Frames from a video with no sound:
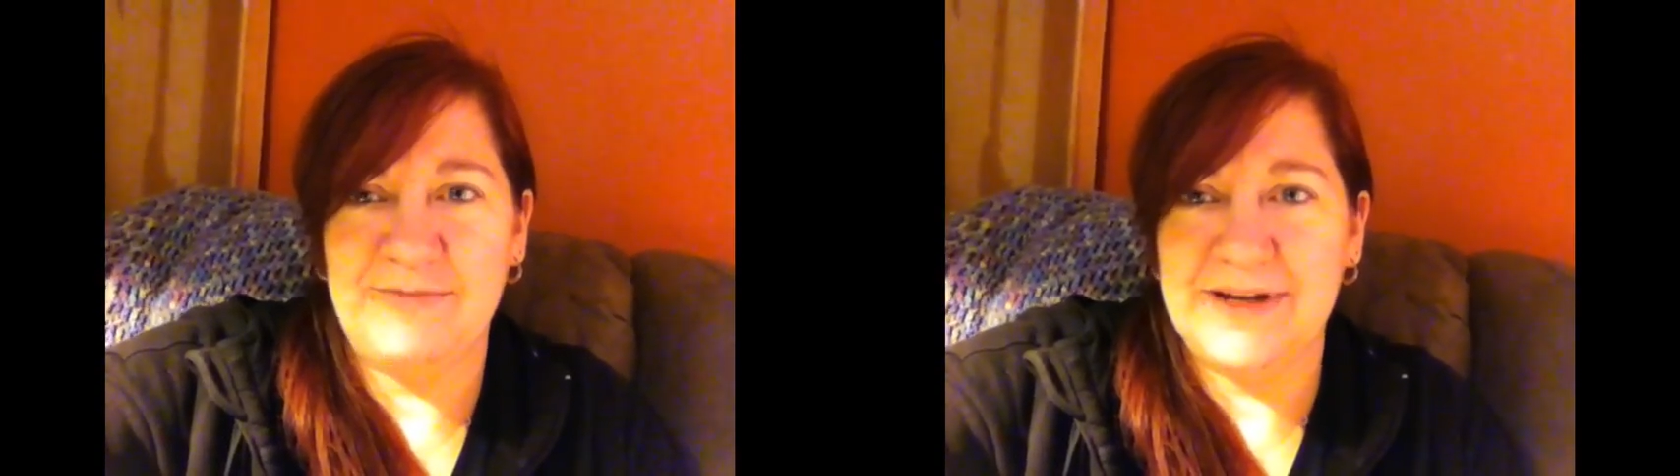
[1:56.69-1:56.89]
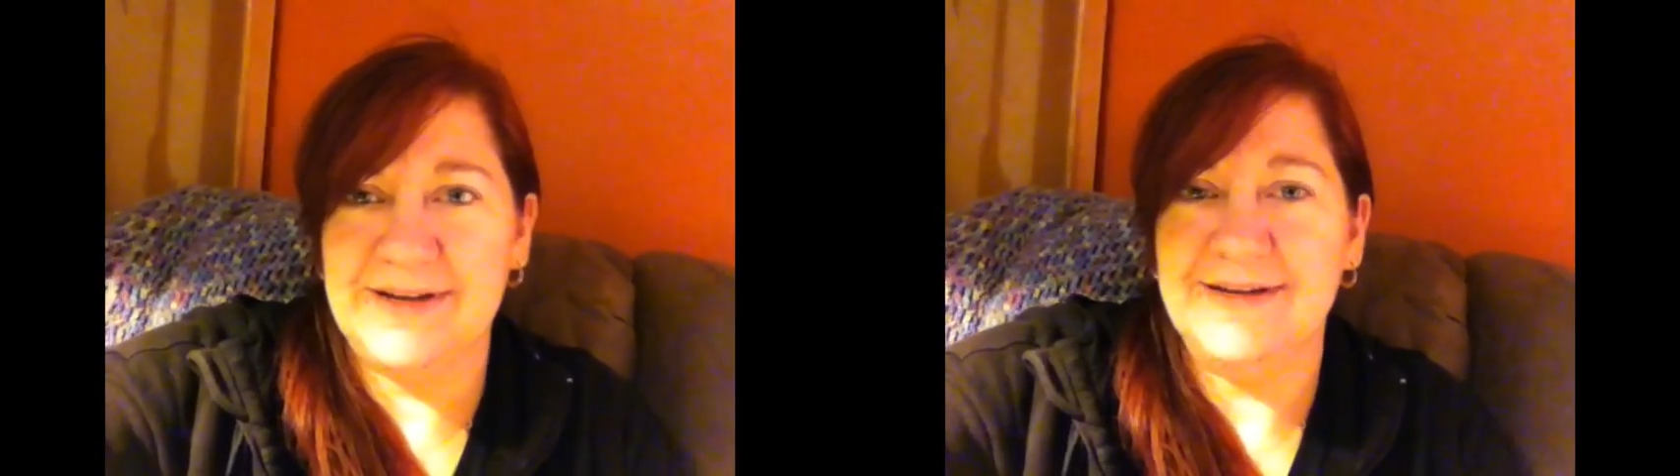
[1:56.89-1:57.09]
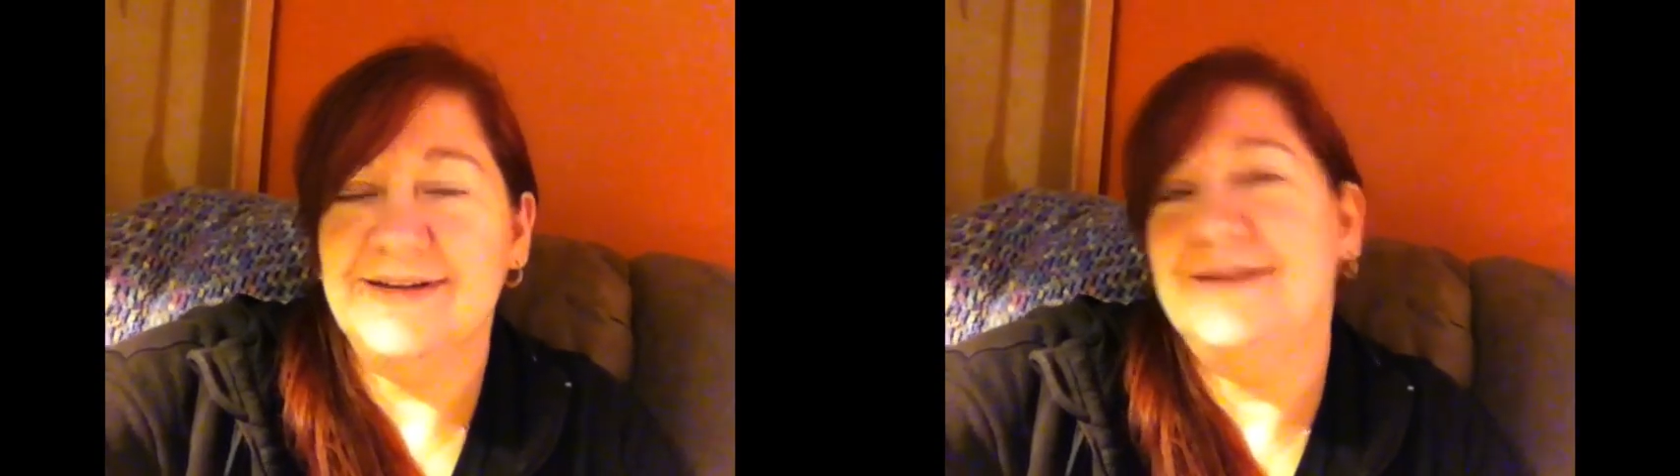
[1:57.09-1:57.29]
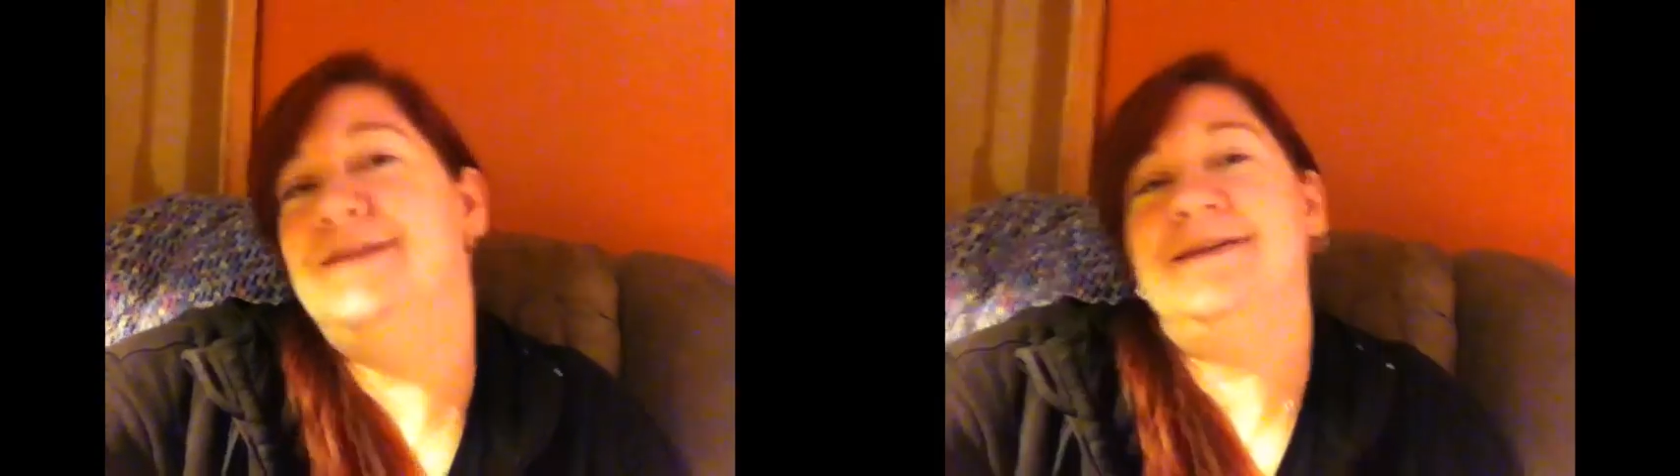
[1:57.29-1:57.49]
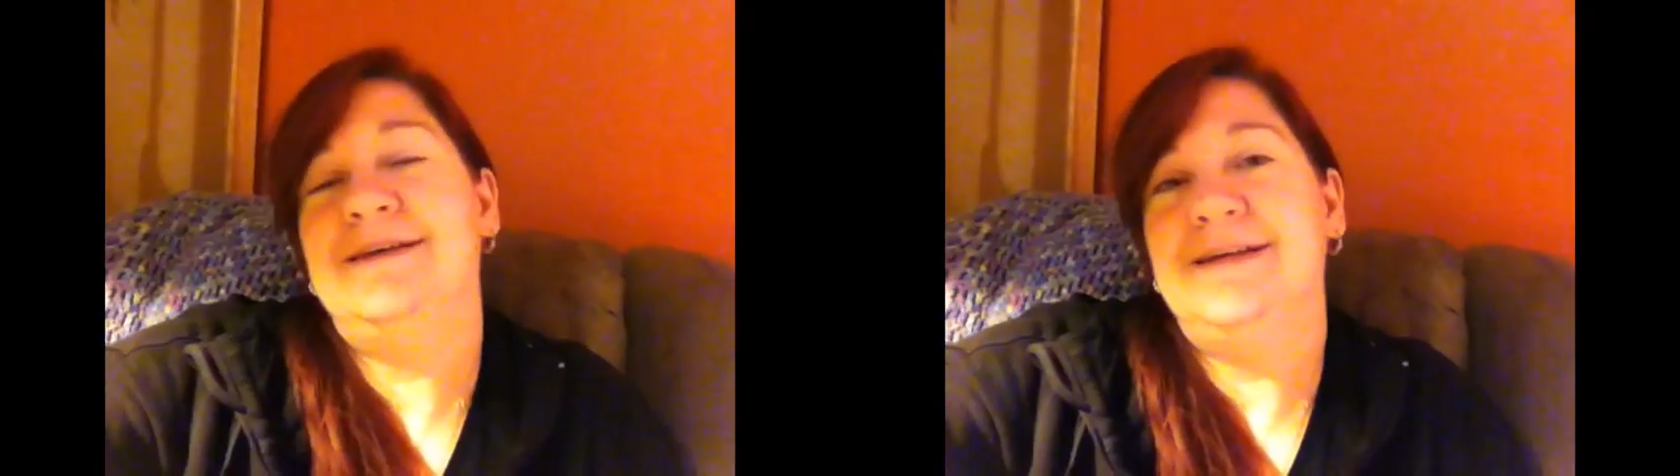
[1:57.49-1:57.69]
been
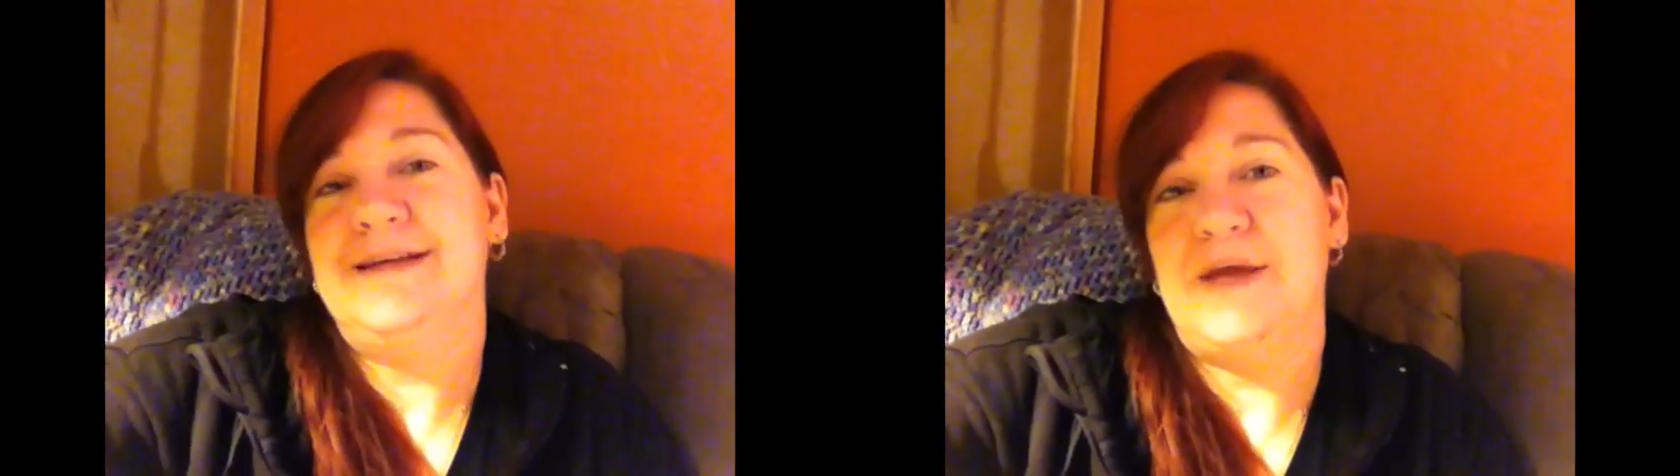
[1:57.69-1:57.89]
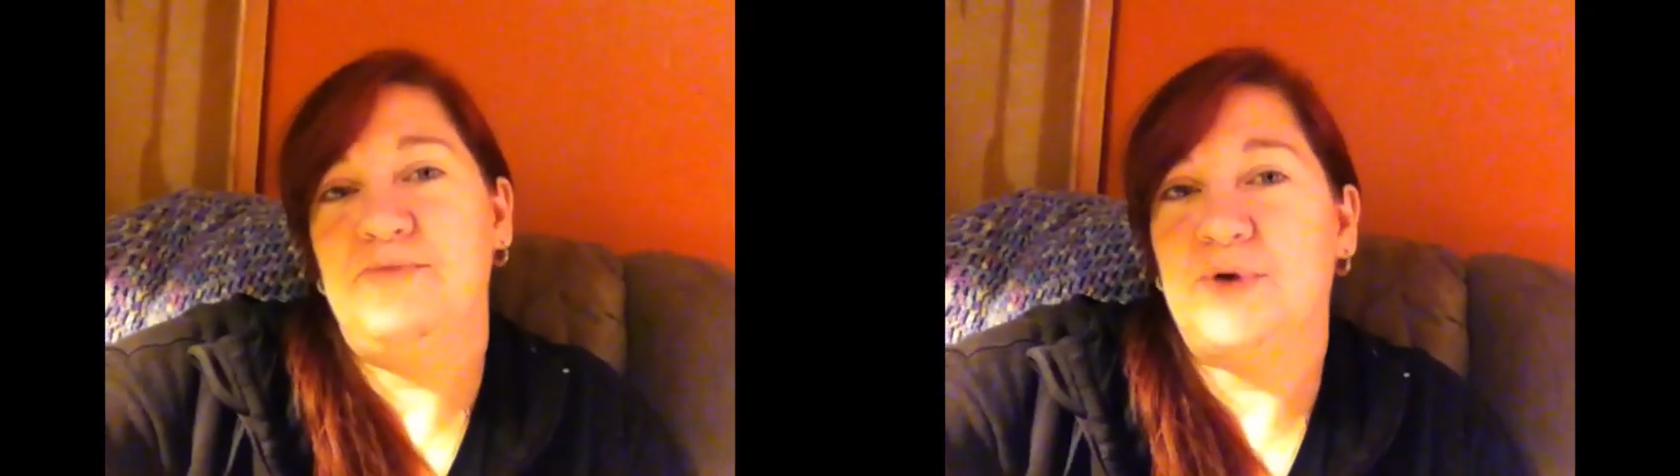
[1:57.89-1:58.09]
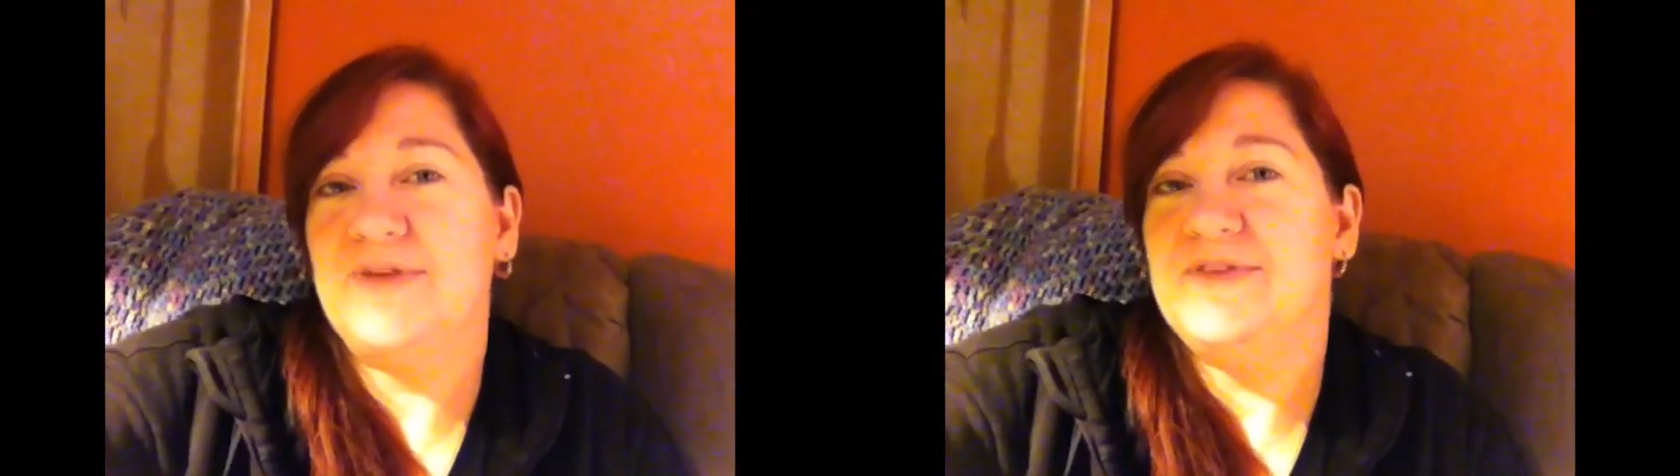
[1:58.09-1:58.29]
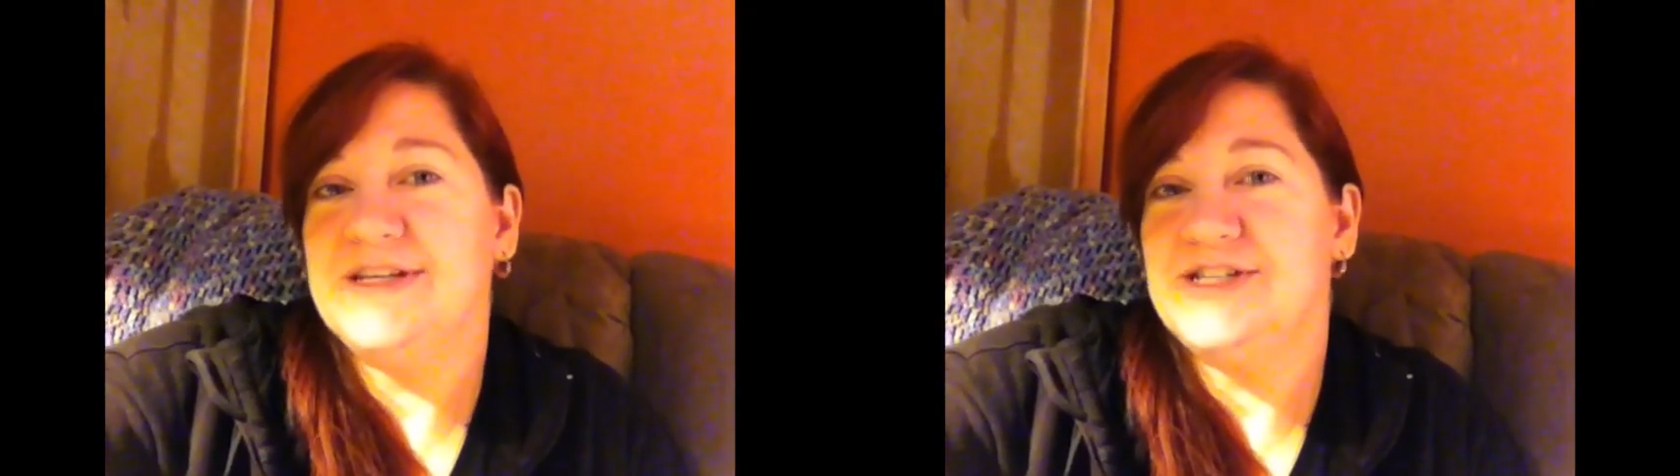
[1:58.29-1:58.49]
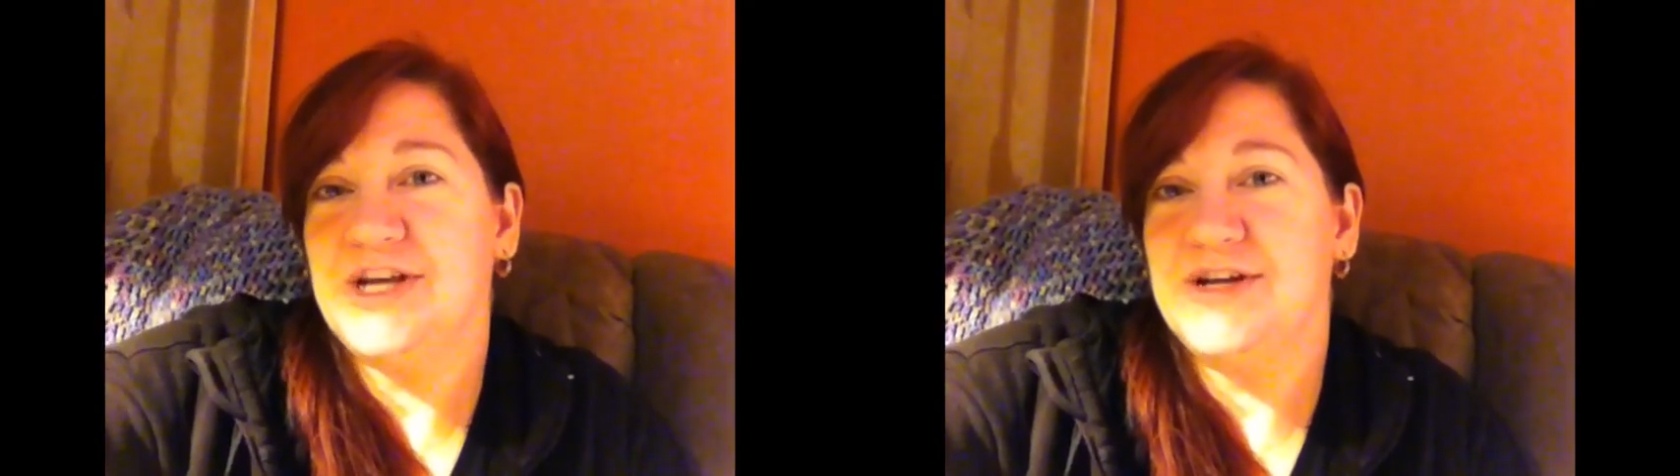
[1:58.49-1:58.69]
in
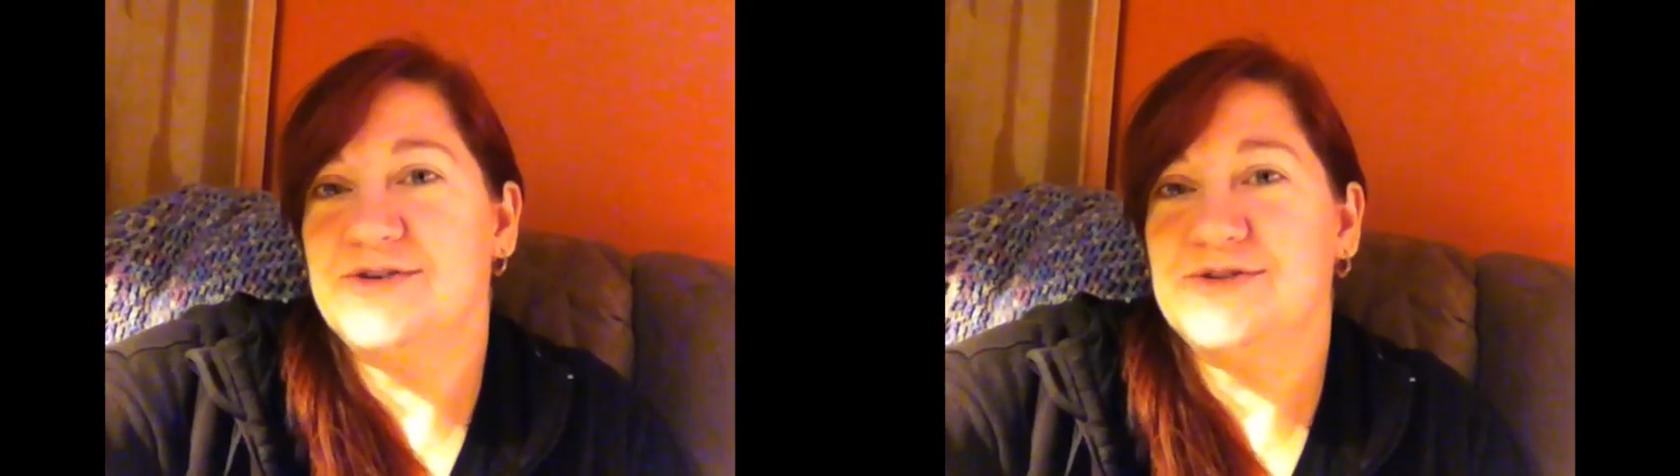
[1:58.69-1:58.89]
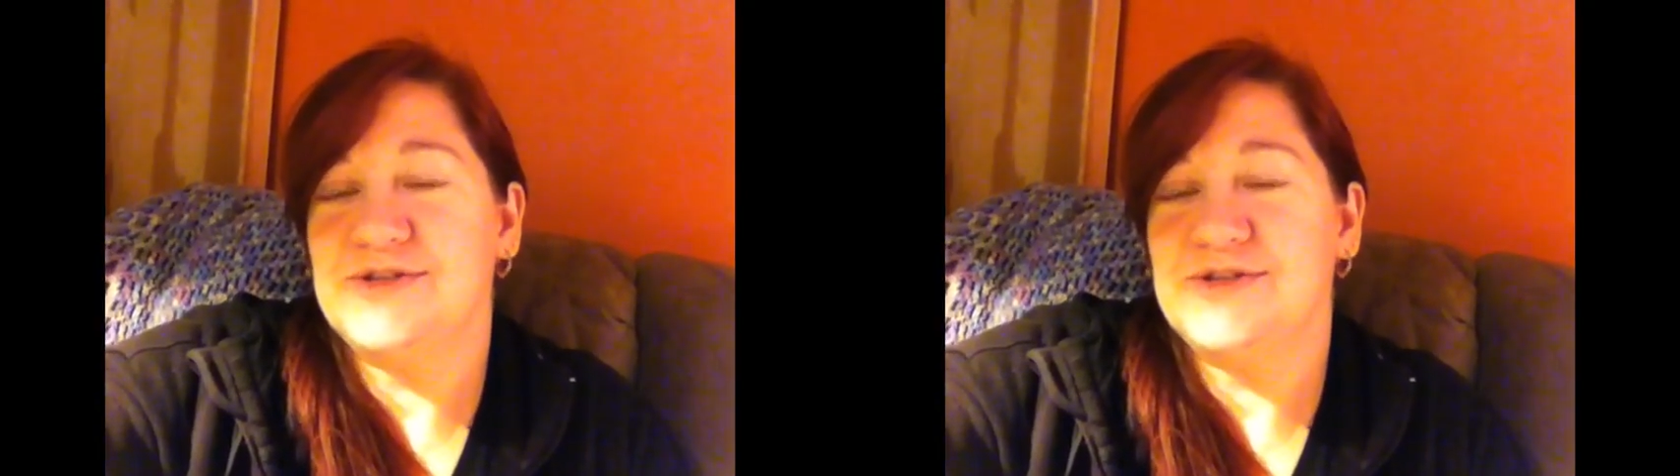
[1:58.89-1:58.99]
previous years.